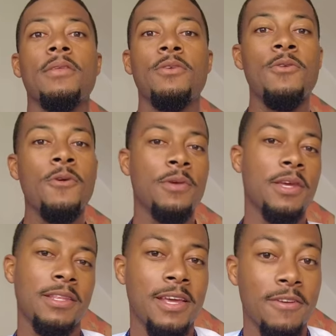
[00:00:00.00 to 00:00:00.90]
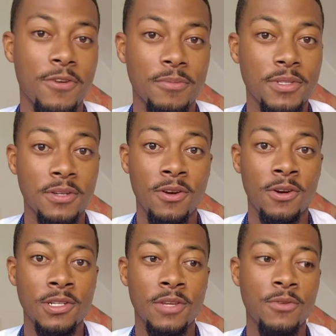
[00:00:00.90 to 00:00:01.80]
You don't get that from
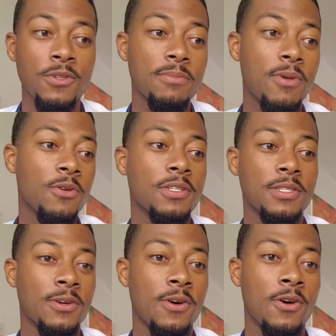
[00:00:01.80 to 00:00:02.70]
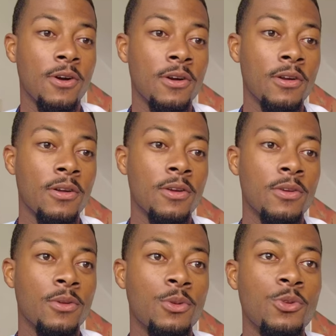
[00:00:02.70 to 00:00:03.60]
cigars. If you smoke a cigar,
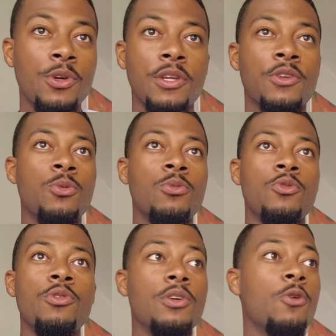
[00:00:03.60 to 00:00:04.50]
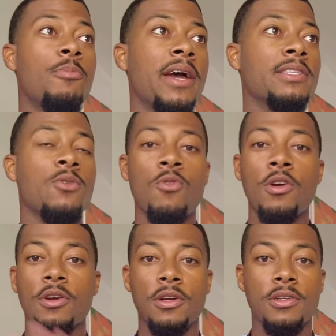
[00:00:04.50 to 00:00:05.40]
you can go back to
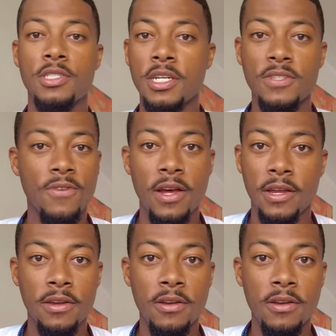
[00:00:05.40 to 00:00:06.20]
work just fine.